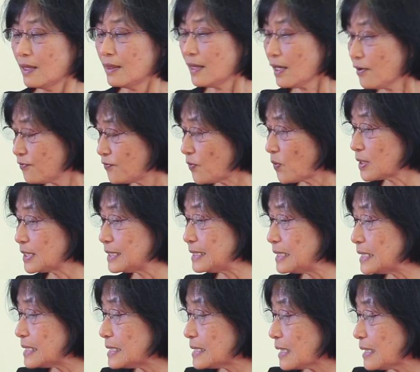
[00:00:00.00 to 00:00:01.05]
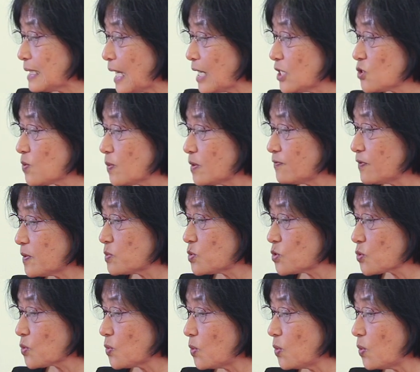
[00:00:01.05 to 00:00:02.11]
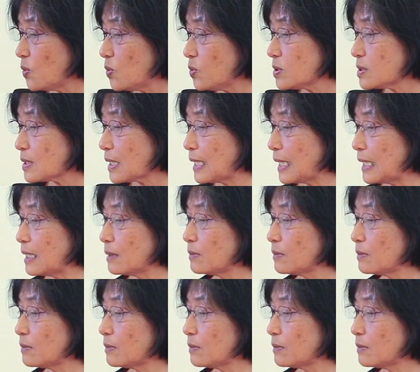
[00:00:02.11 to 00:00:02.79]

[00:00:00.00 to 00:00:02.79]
Therefore, disengagement from schools and